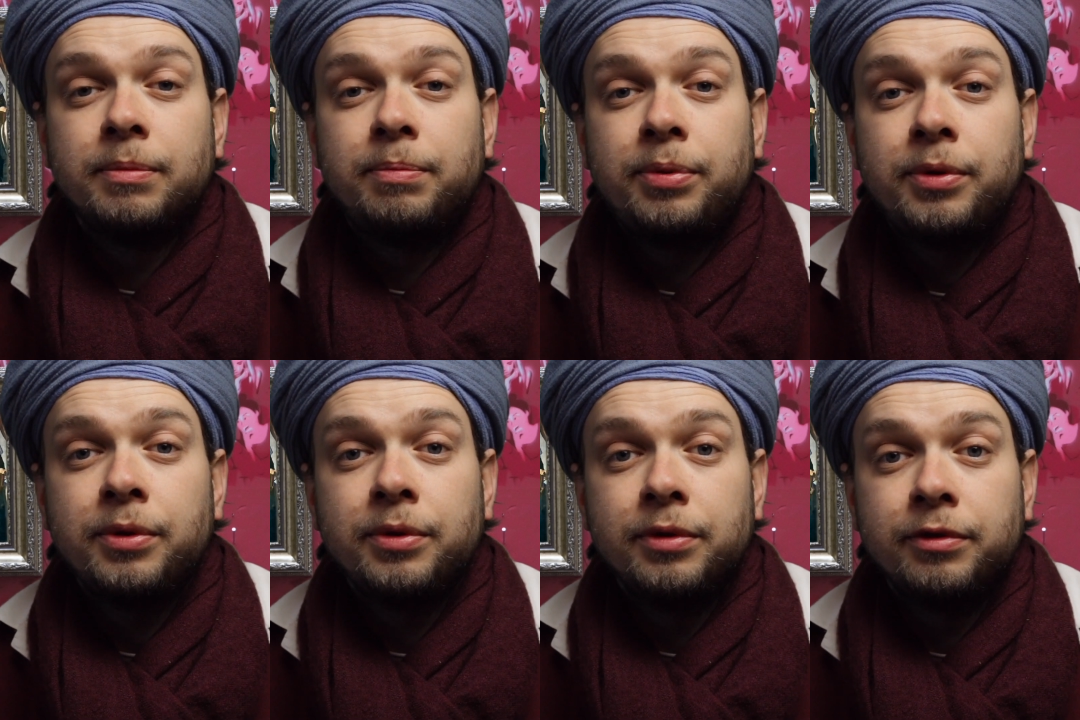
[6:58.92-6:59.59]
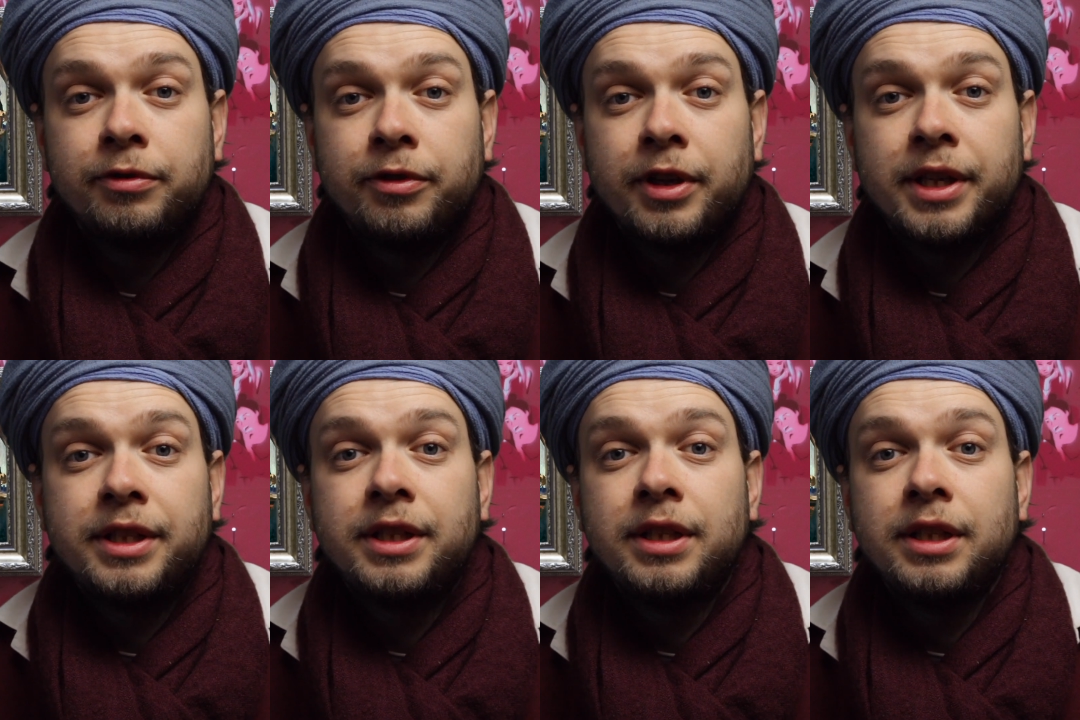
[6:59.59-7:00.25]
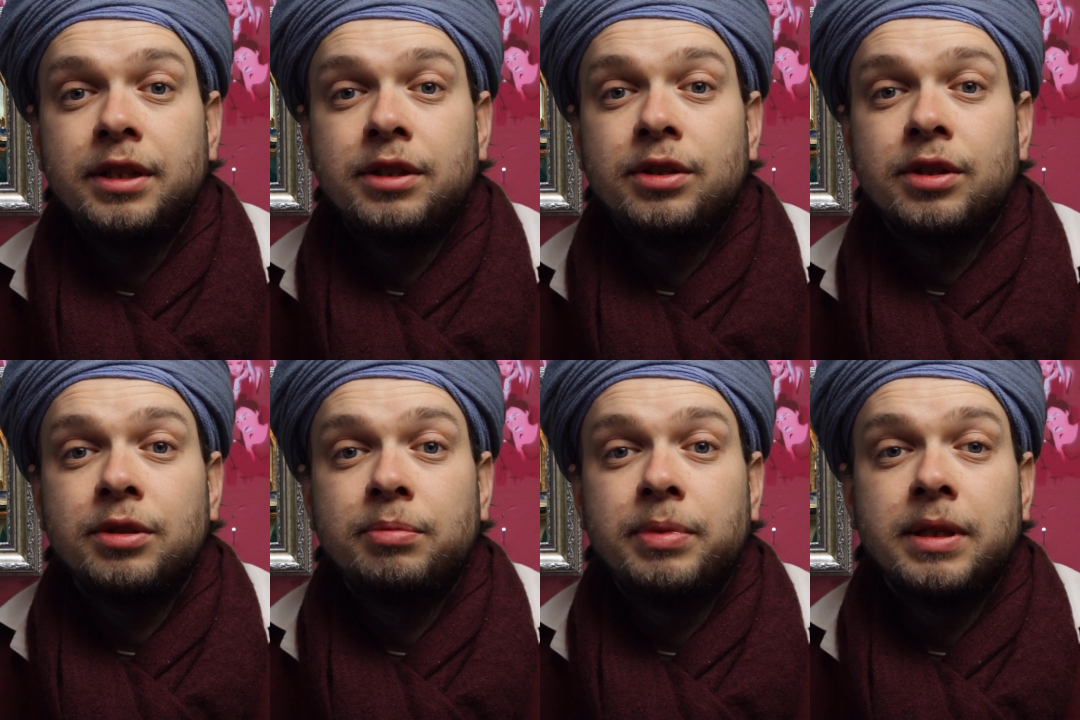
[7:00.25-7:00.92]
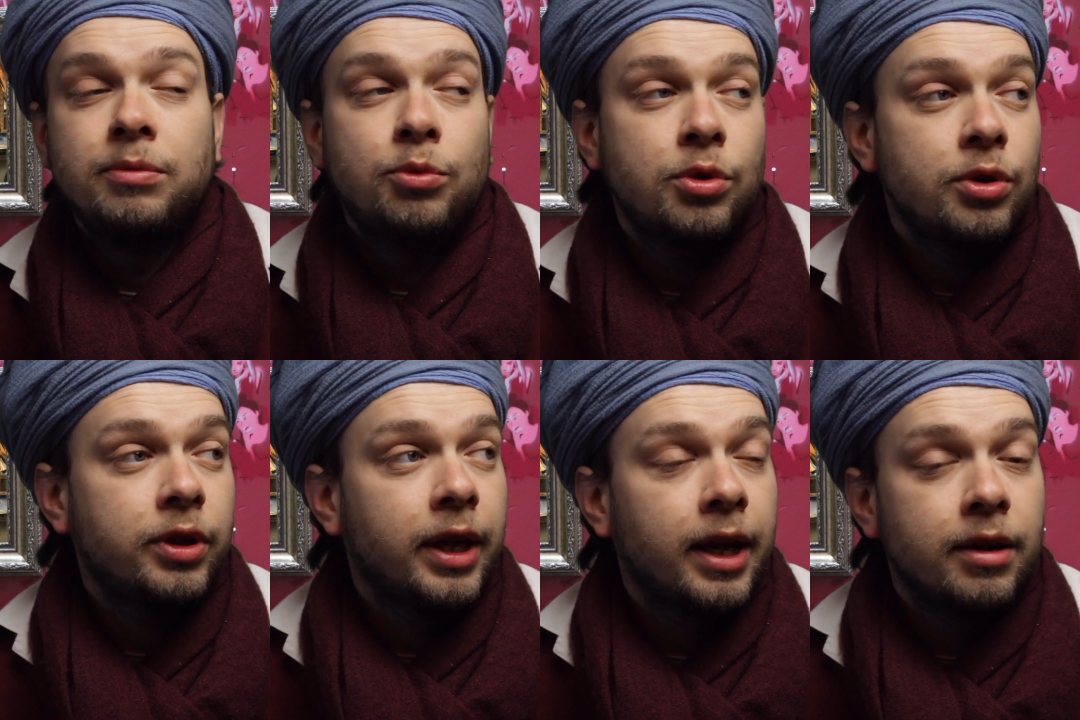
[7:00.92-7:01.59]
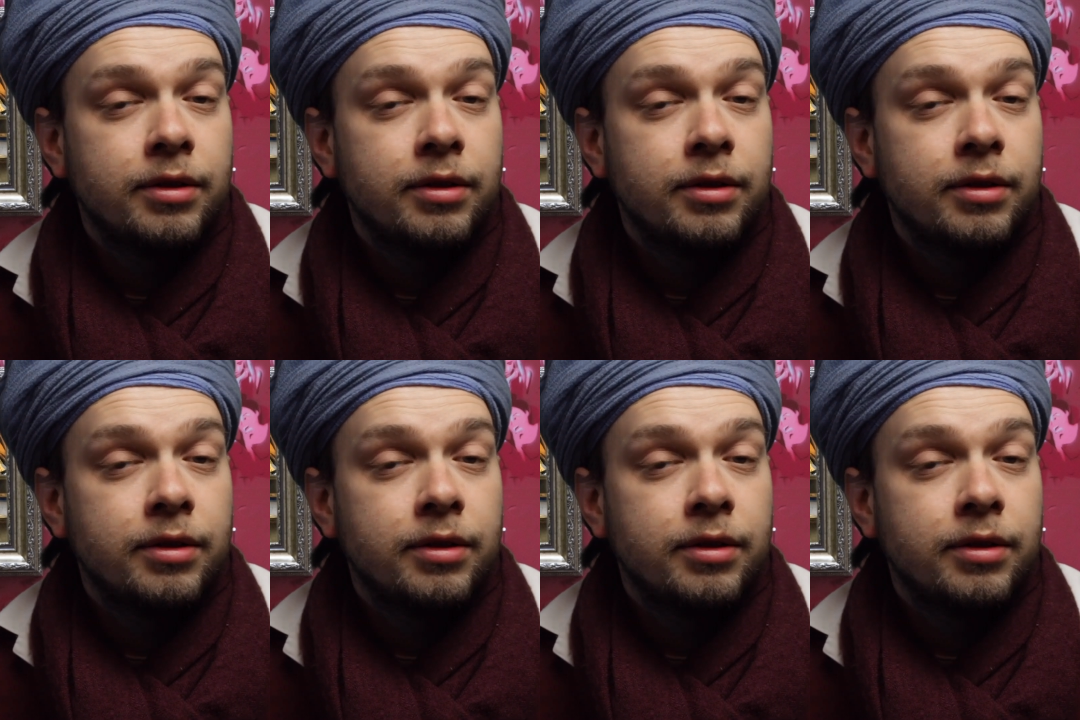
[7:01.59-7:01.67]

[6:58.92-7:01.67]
a proof that she'd just been working